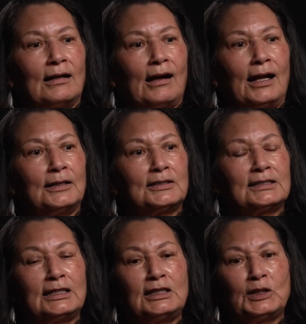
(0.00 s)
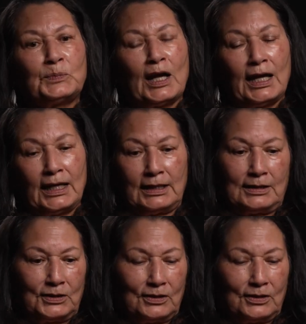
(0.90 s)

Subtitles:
I send in my